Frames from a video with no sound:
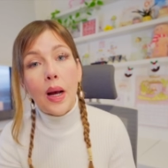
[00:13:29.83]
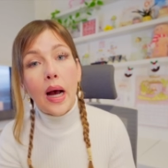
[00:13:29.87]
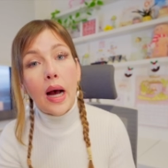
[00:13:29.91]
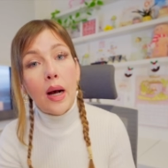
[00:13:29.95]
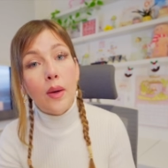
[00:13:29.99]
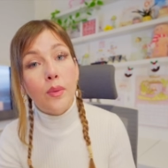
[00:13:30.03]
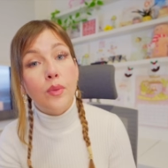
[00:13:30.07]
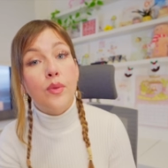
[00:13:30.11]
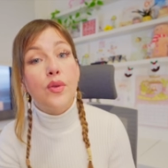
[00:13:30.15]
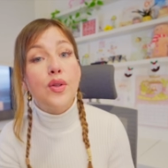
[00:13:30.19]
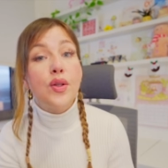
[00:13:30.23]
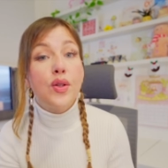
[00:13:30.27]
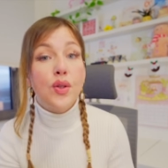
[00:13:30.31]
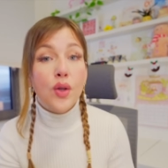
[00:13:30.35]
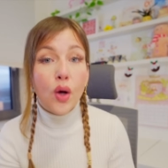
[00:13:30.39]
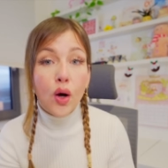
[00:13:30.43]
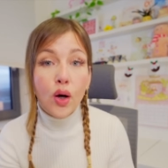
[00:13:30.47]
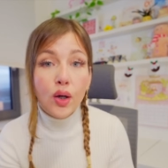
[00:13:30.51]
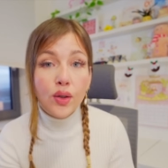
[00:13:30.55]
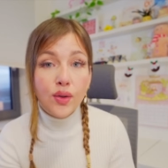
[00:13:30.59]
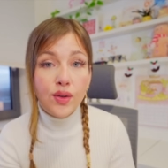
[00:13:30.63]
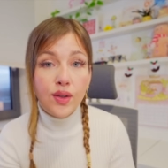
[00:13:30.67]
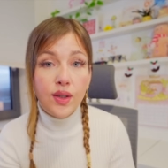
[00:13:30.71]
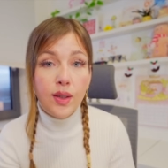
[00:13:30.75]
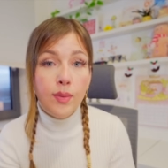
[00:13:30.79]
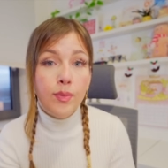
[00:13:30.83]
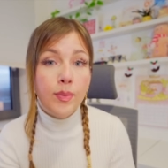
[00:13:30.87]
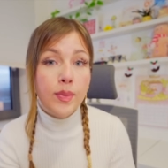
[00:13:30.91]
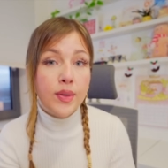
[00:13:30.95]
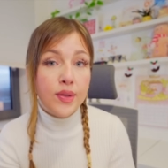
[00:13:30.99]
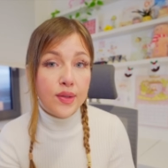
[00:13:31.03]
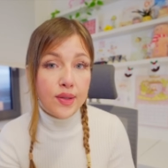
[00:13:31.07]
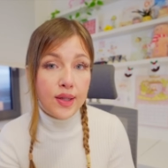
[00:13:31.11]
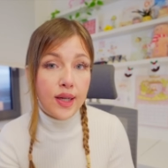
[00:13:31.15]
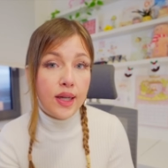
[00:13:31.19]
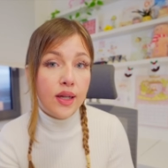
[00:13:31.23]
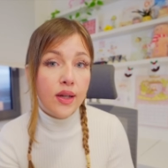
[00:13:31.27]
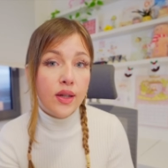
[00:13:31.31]
outsourcing my
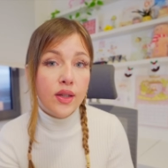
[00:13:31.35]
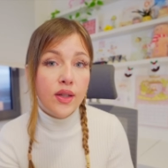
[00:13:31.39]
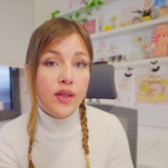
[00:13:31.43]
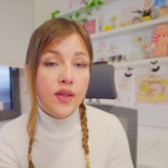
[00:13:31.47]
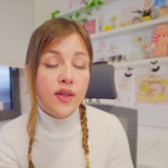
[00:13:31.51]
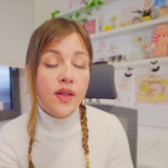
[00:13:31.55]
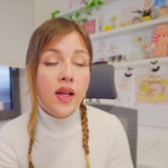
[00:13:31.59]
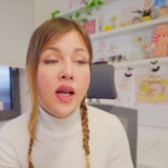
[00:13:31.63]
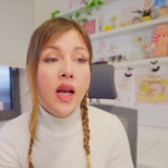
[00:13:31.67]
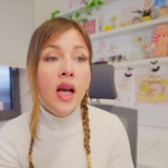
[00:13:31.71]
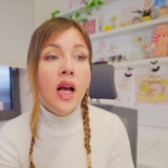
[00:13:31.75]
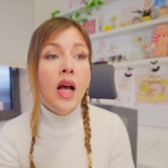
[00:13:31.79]
stickers